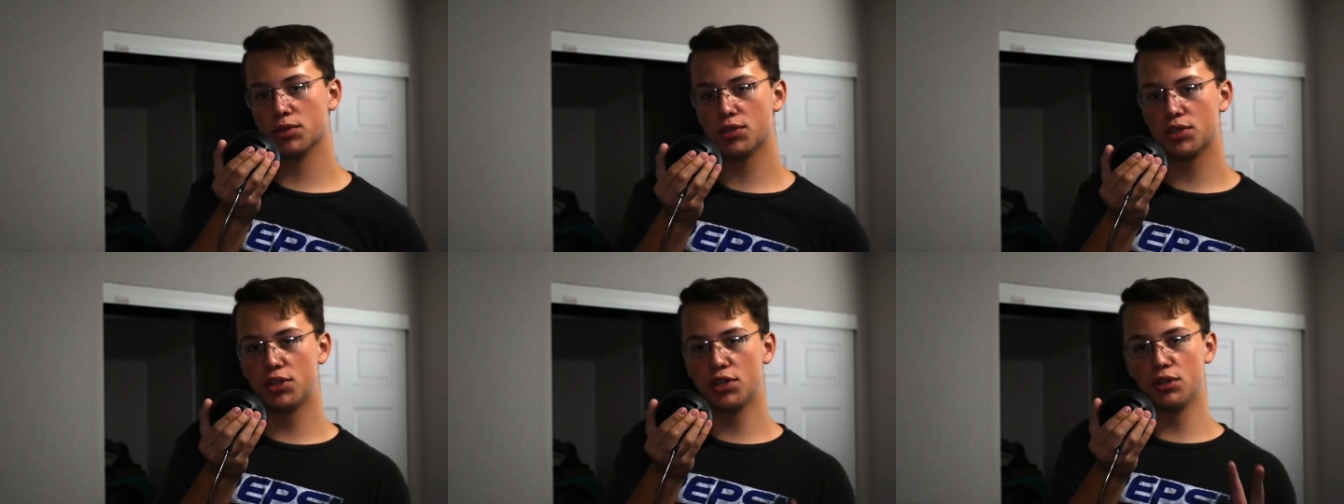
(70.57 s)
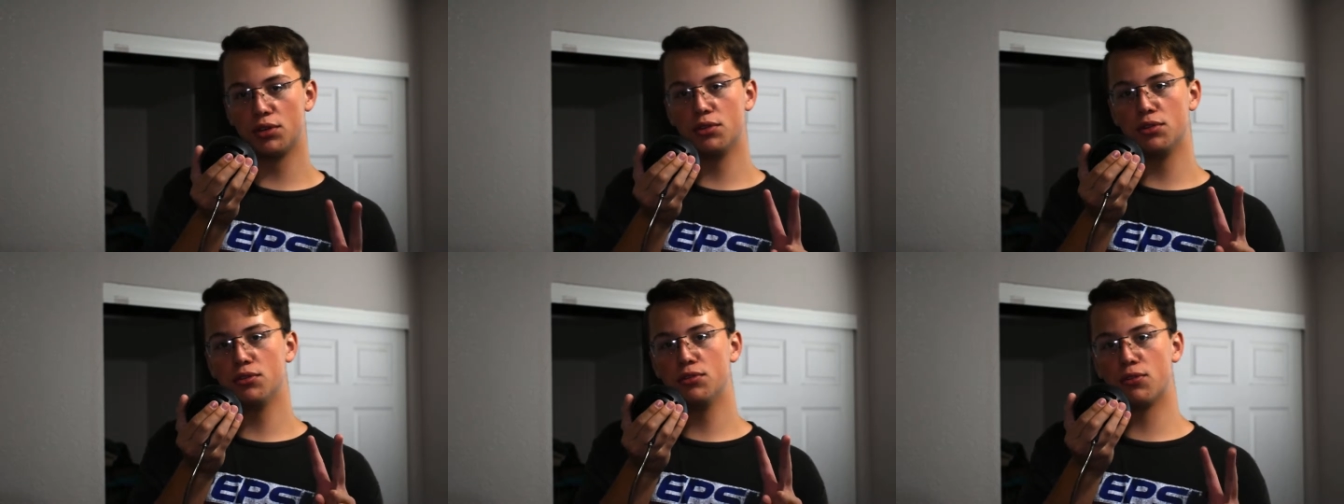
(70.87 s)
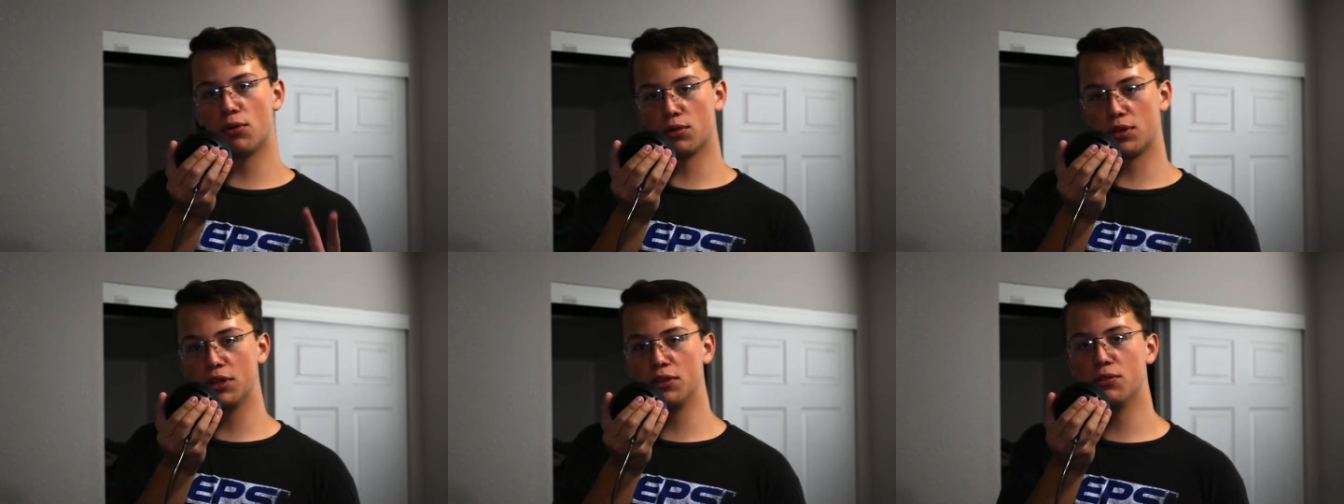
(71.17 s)
two
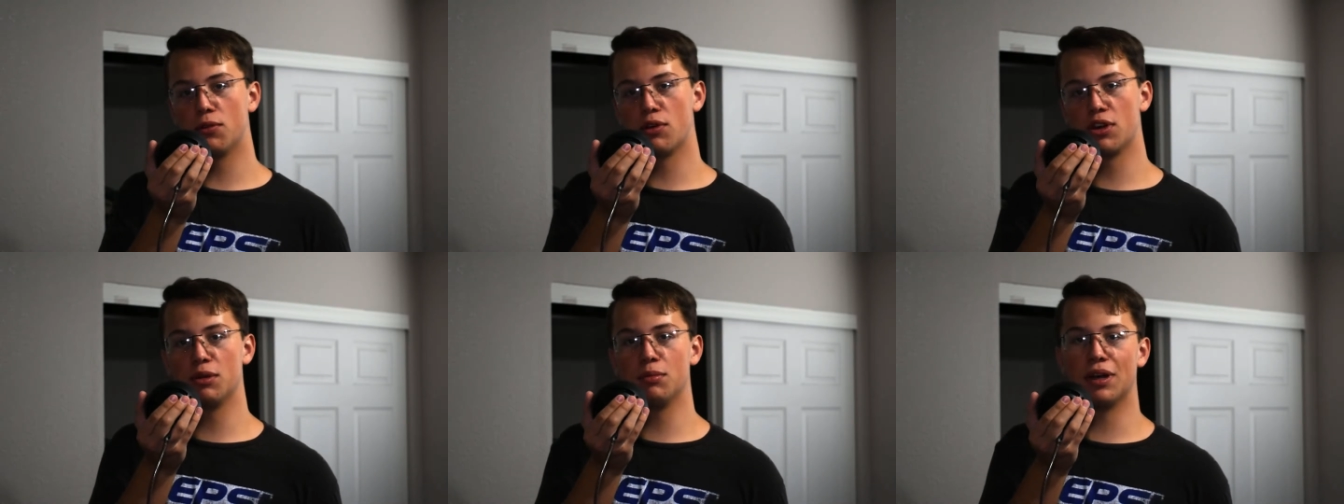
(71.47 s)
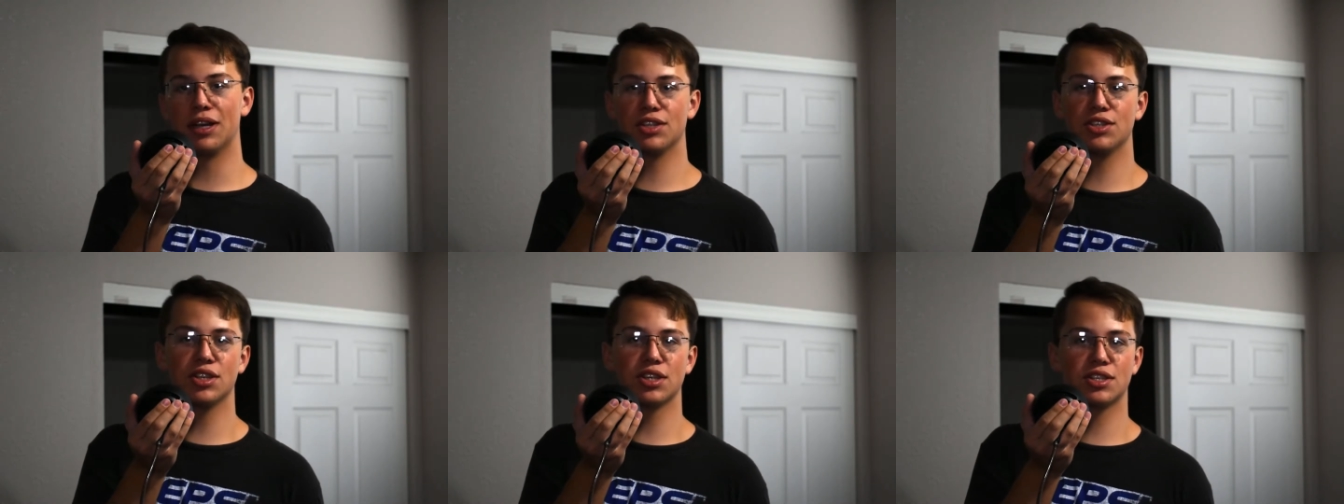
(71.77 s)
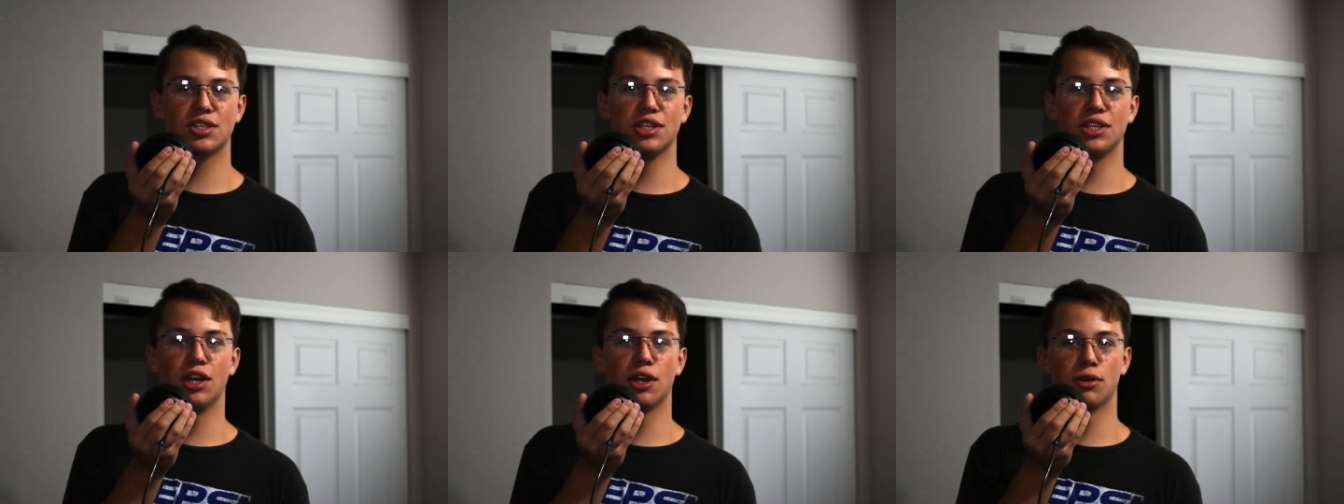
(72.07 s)
1440 by
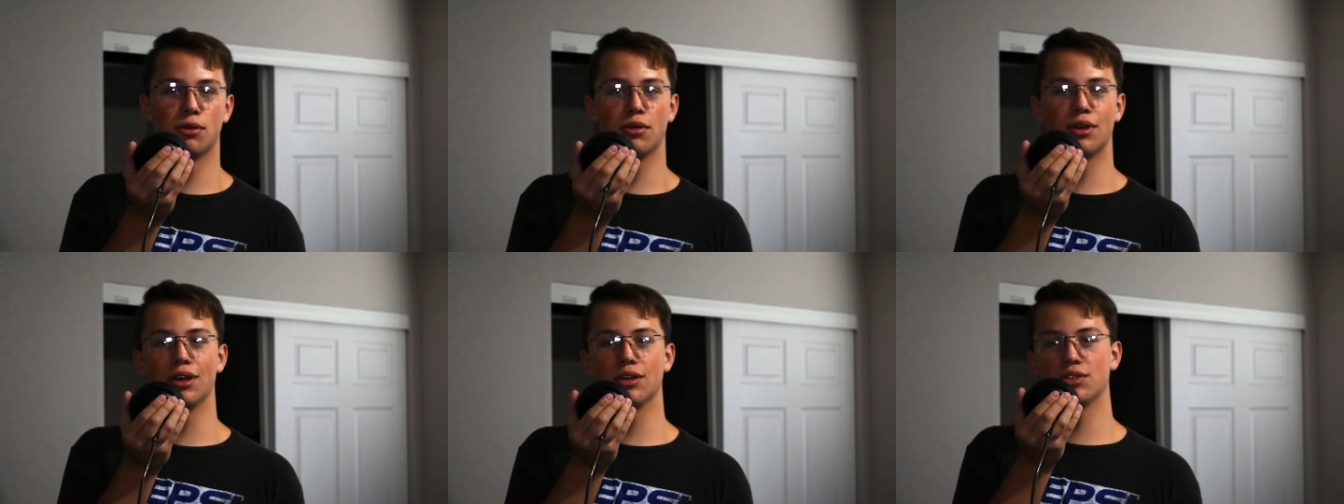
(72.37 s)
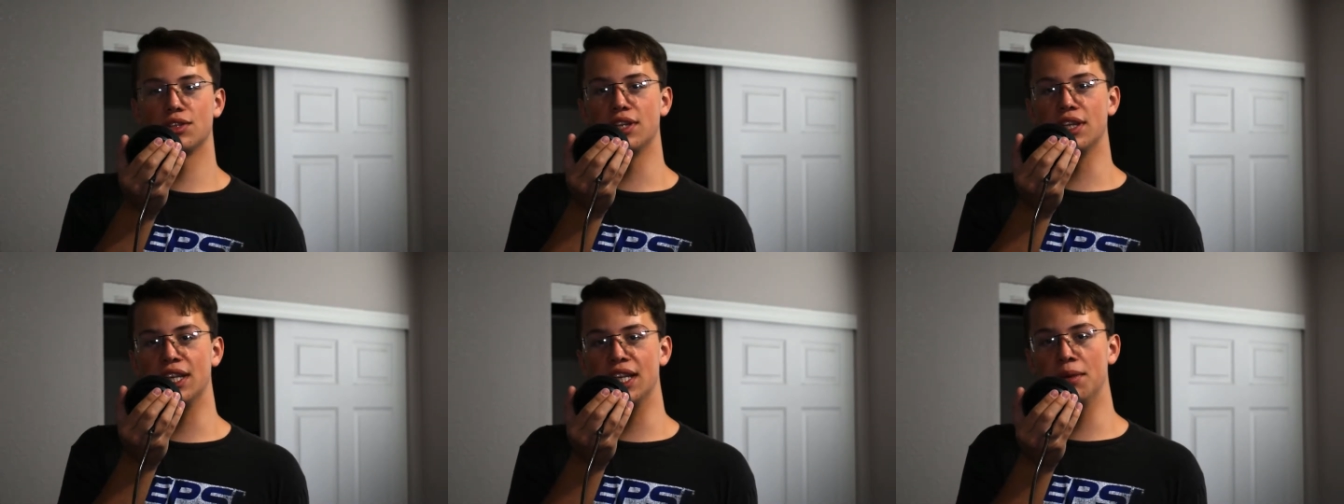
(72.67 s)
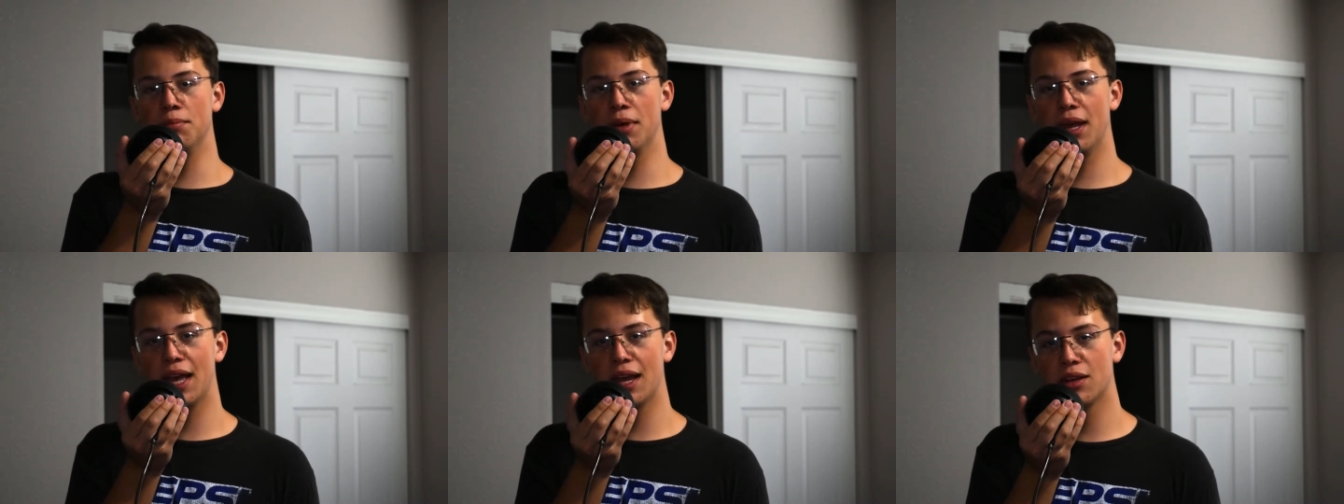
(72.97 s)
1600 LCD
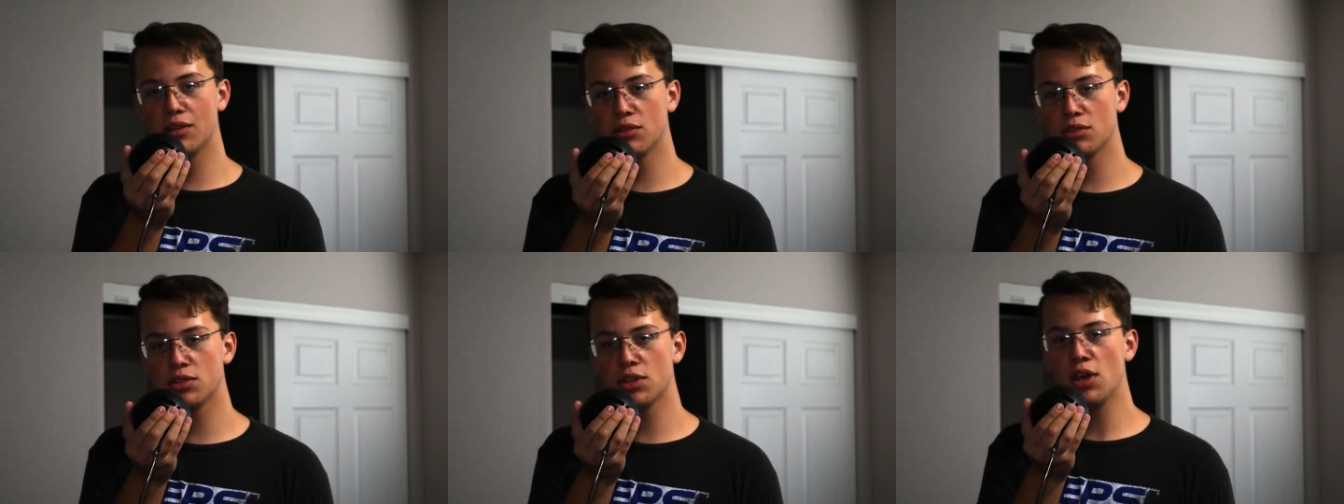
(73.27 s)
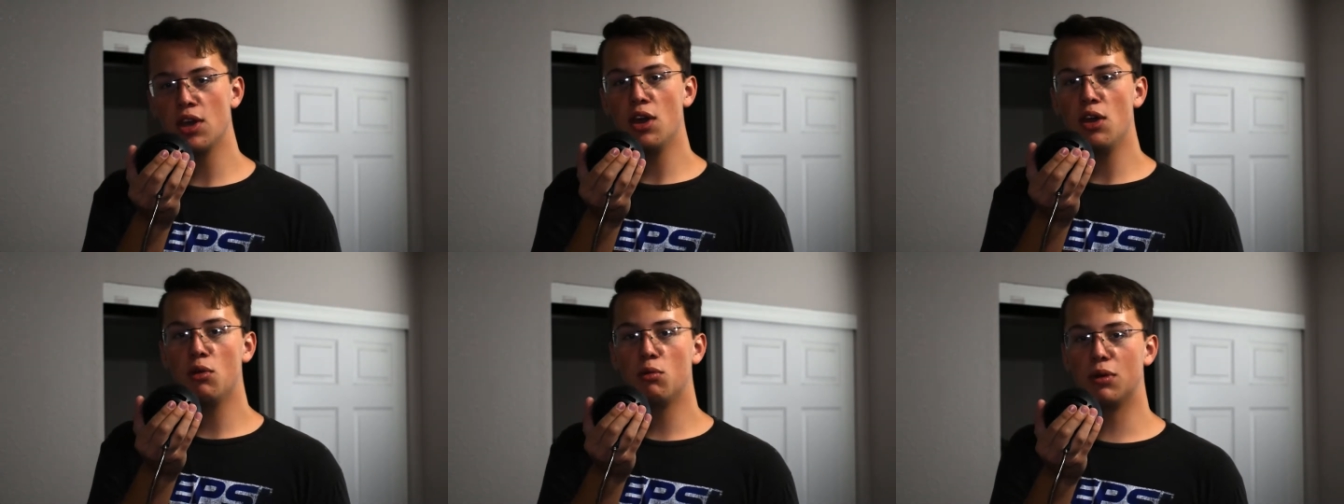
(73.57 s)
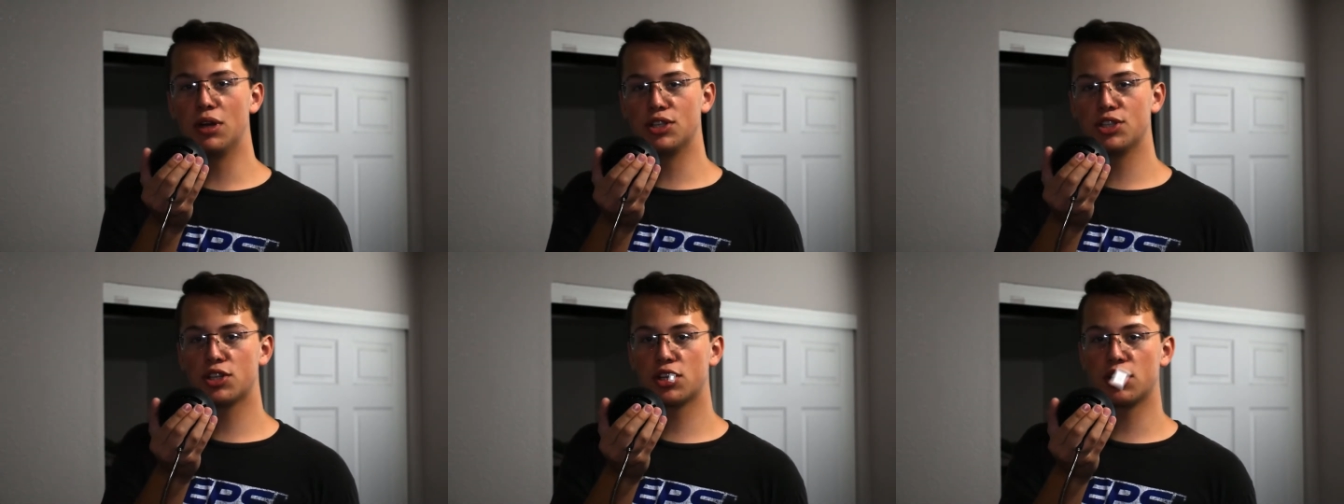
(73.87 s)
panels, which